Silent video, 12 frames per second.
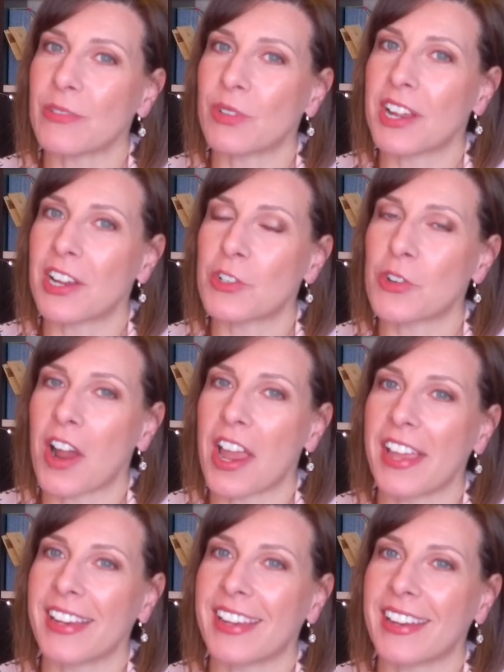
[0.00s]
when I try
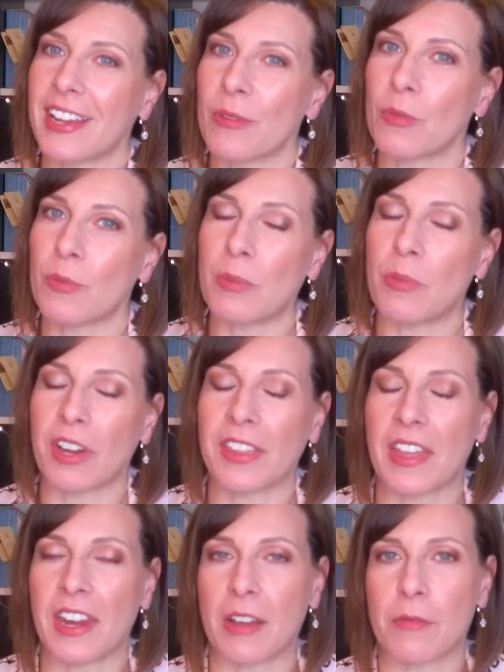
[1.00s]
it, and I will be bringing
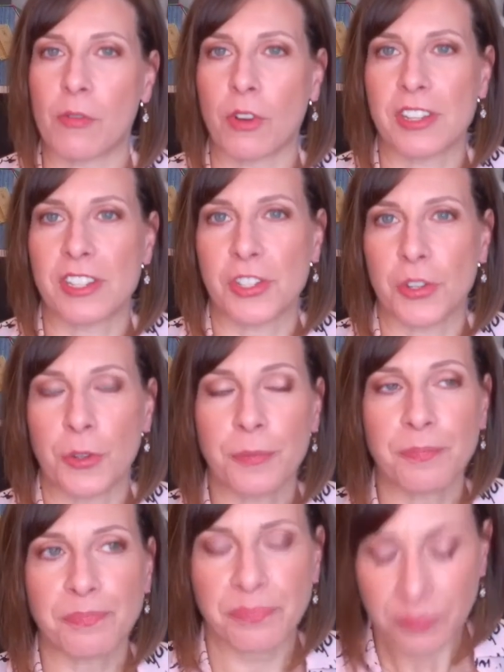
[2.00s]
that up for you
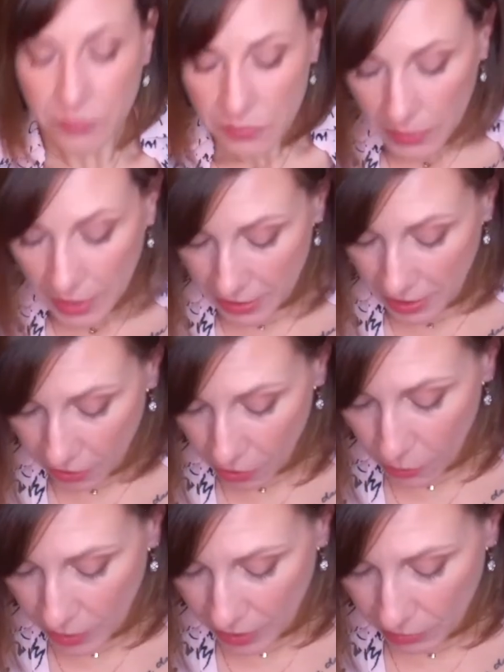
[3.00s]
soon. The
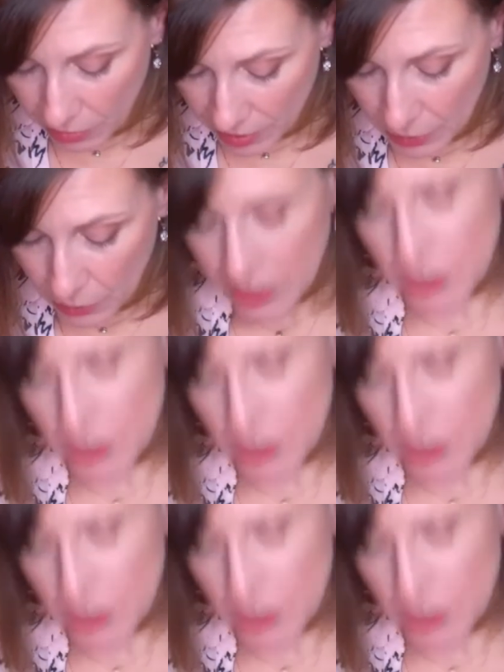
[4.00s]
other one I really want